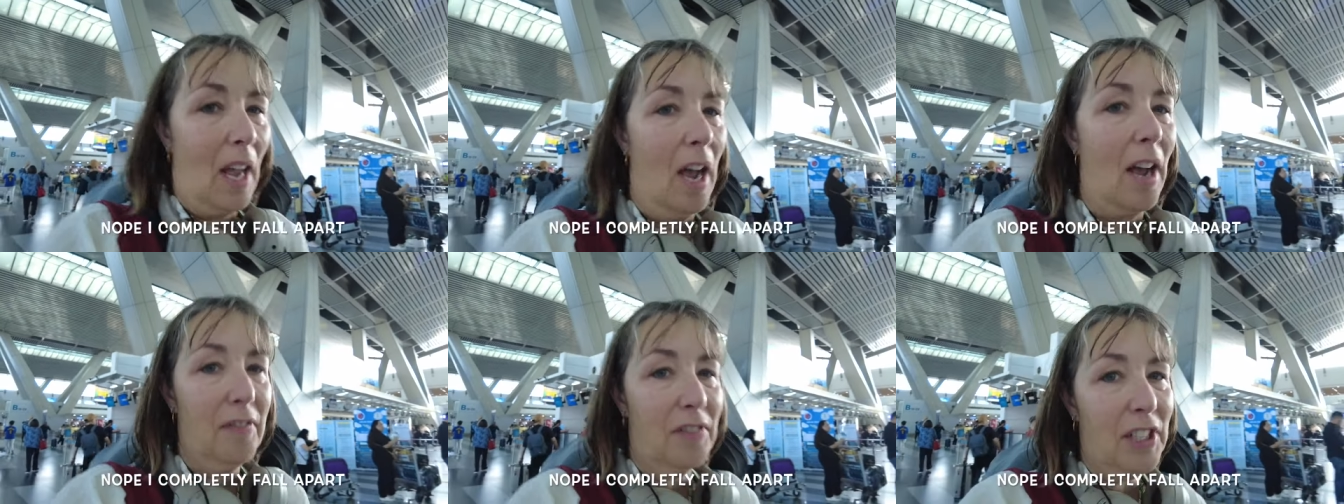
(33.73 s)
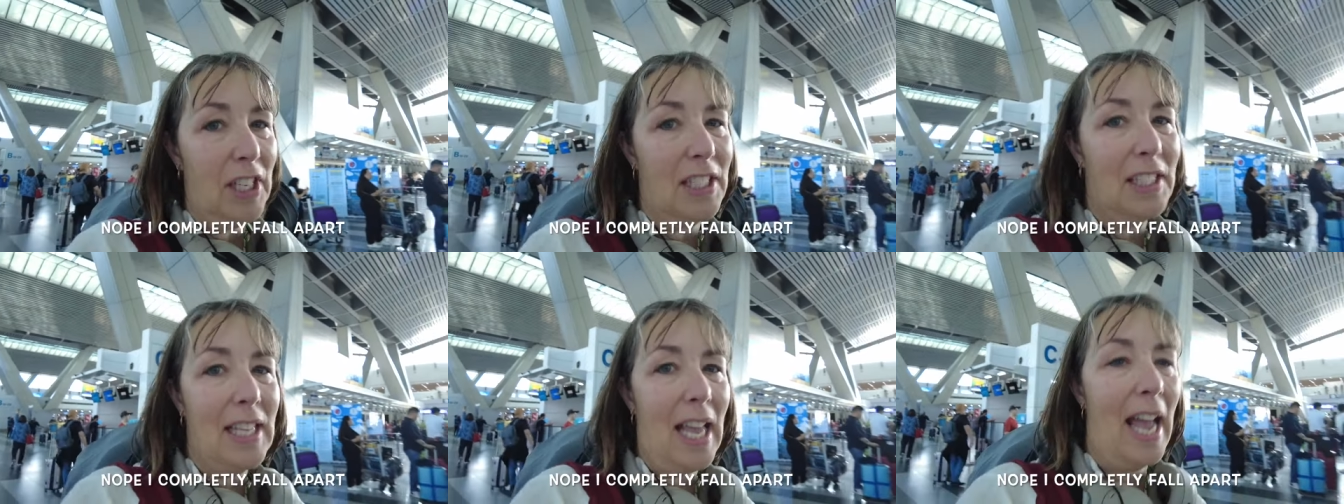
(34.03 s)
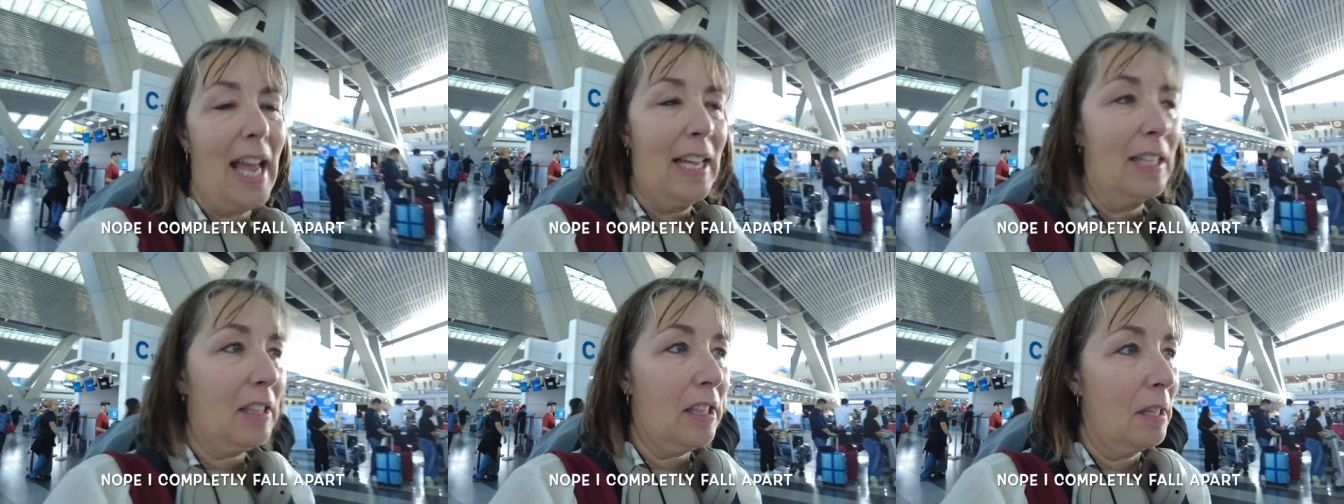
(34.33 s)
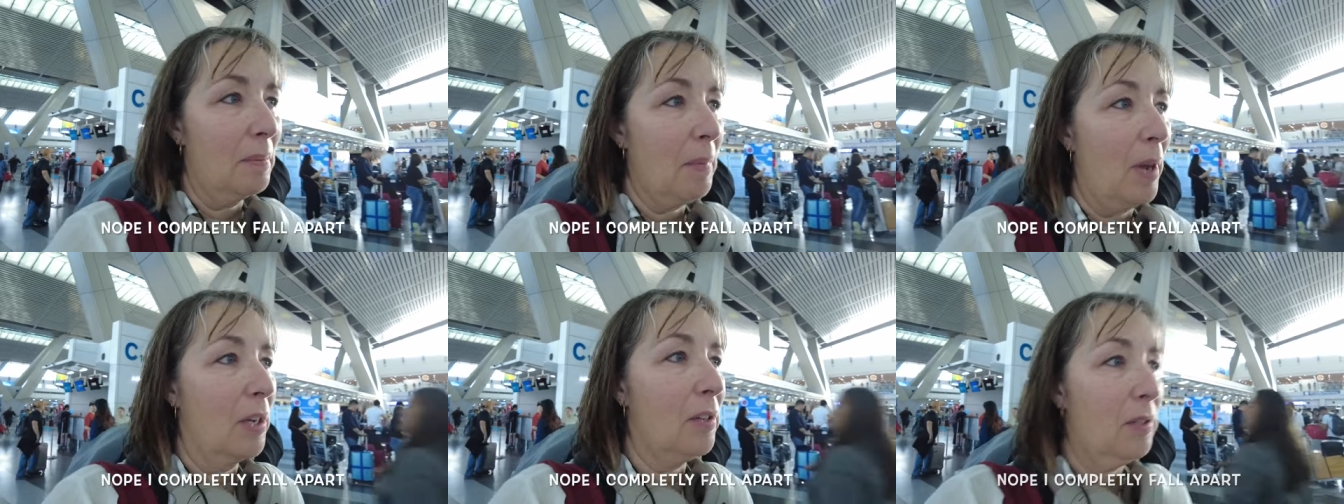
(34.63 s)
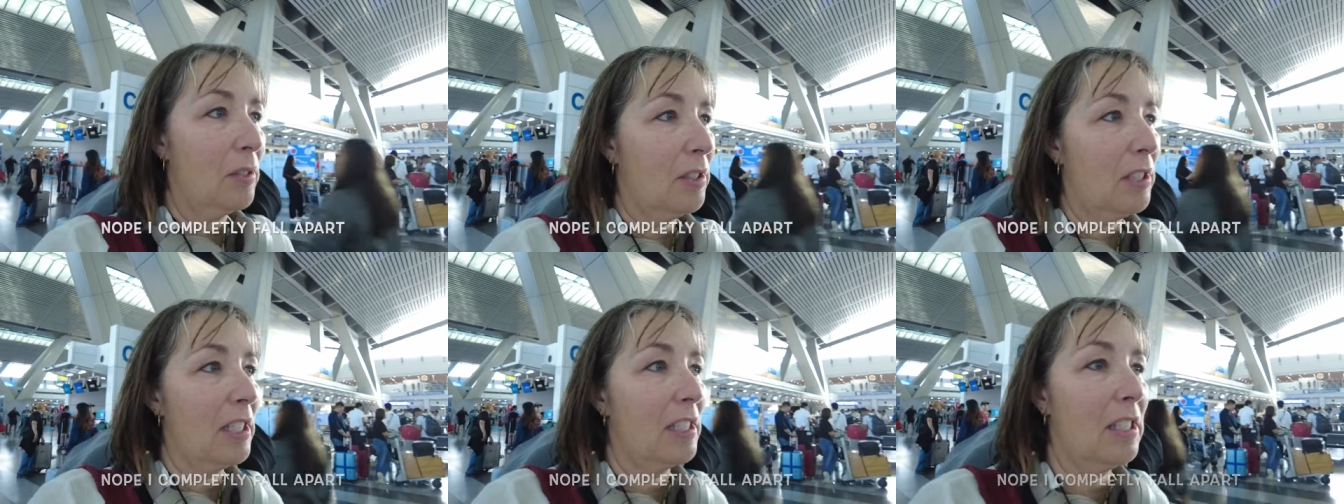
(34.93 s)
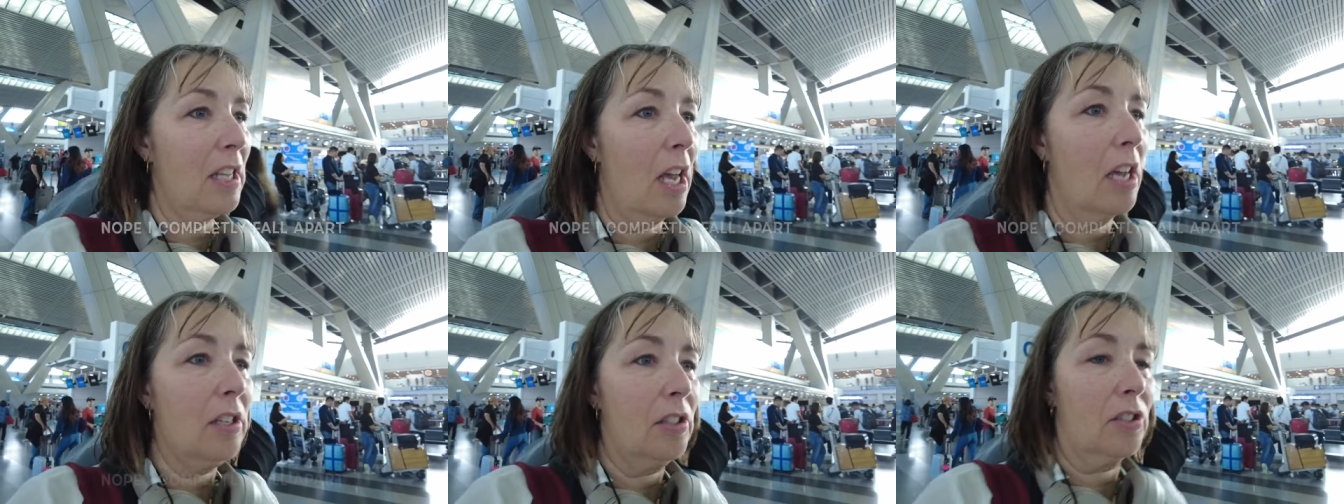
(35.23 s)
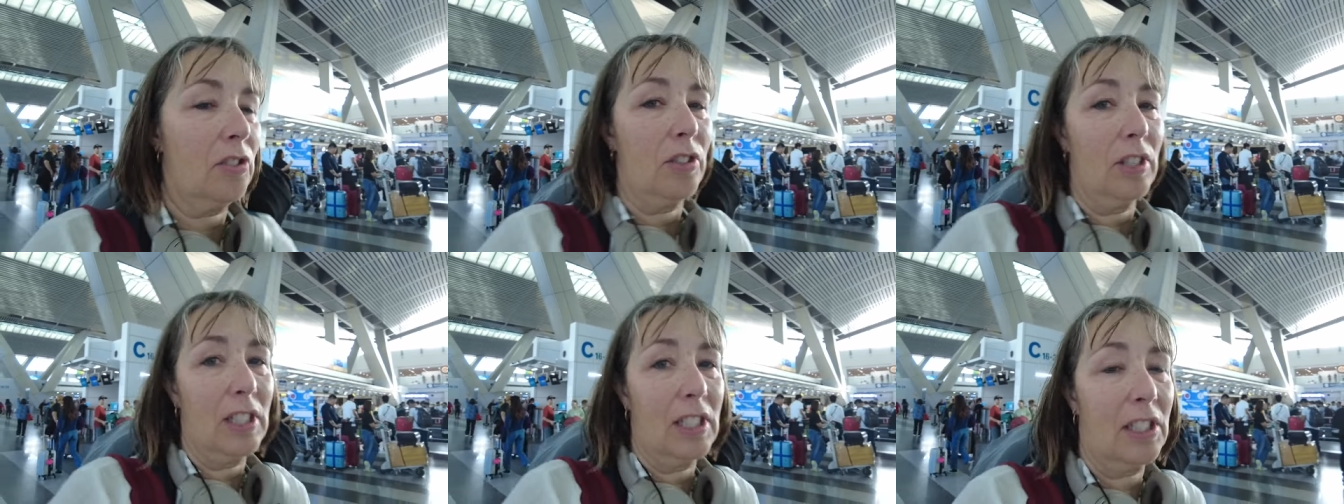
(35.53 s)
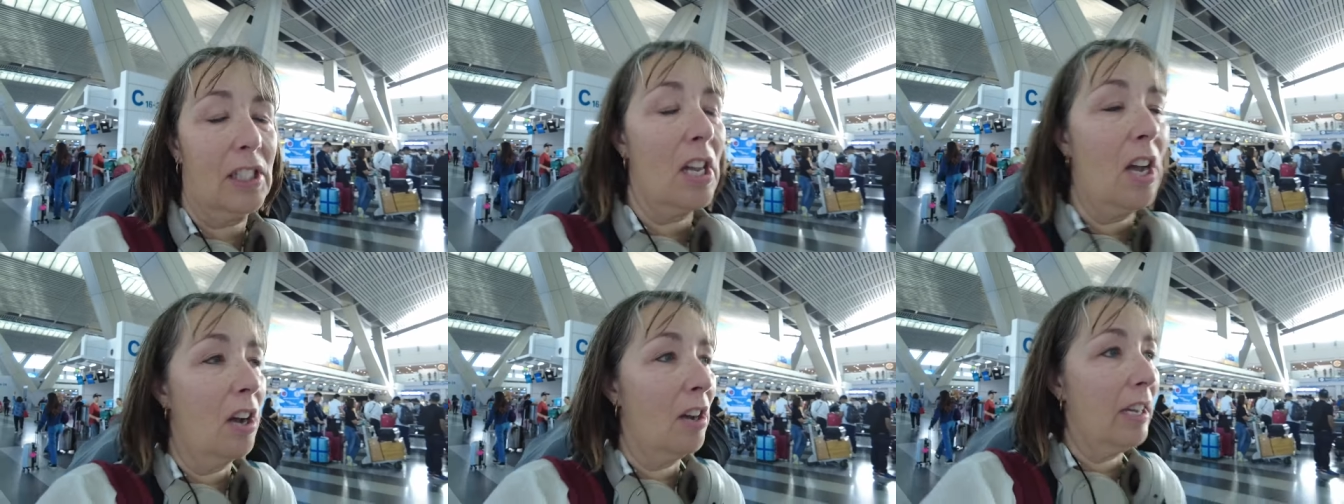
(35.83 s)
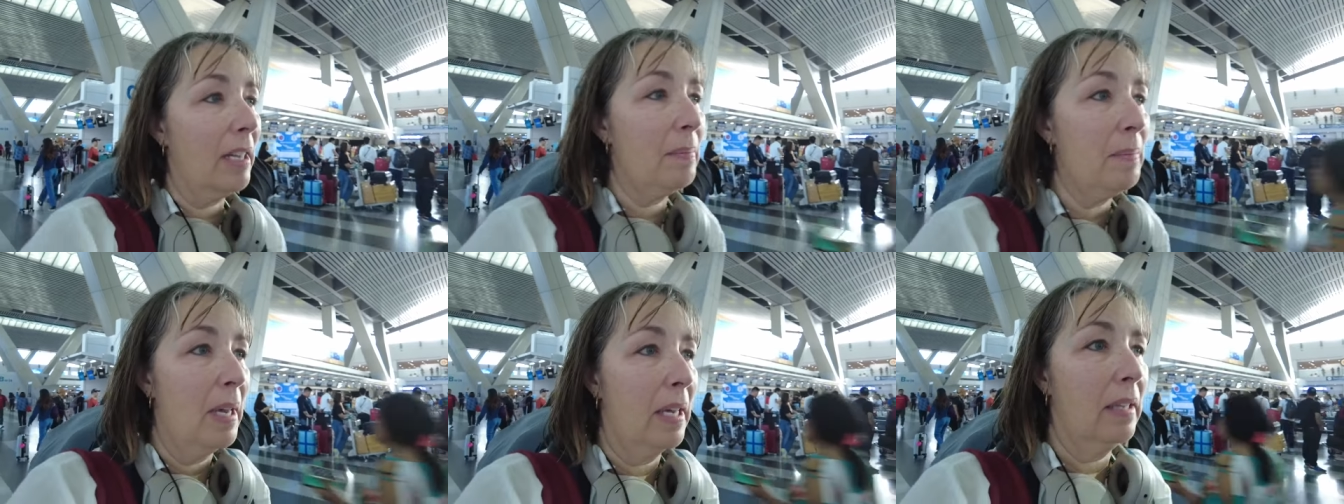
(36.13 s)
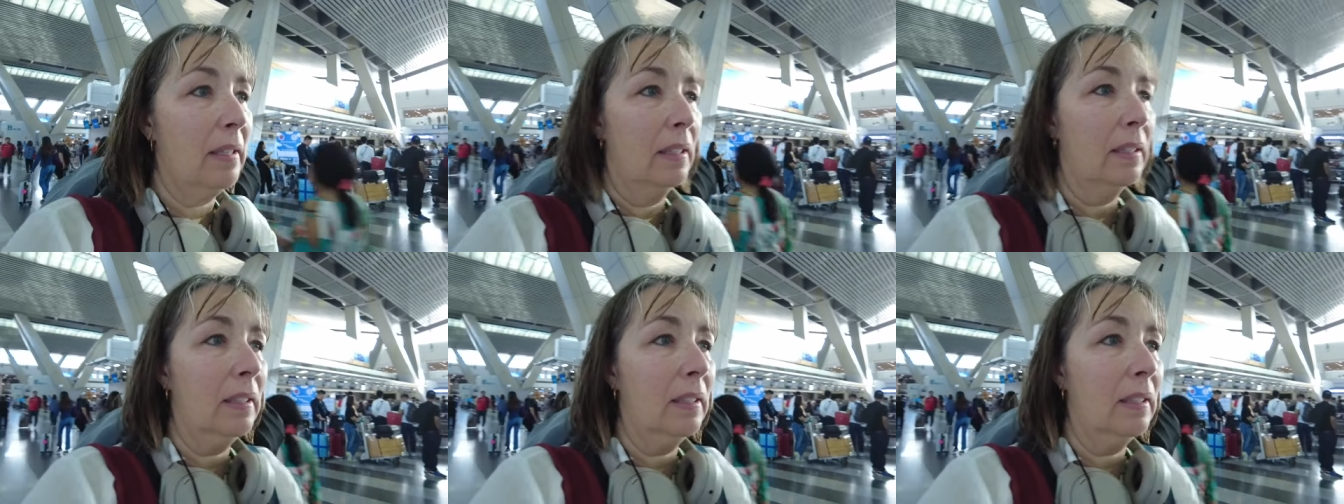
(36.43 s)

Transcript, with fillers: I've just had the most disastrous time.